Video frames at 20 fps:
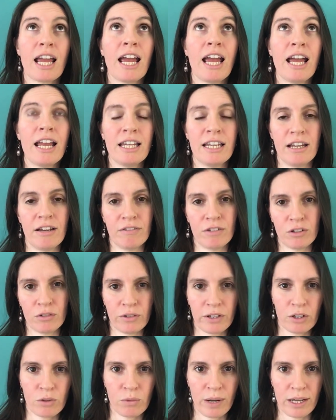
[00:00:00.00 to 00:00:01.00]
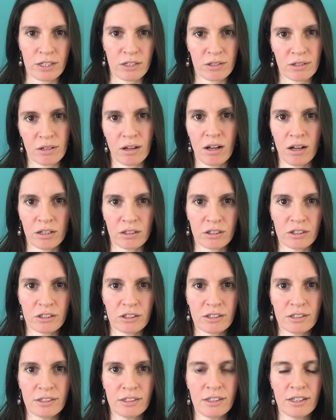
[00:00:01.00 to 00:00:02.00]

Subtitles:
any of her requests honored.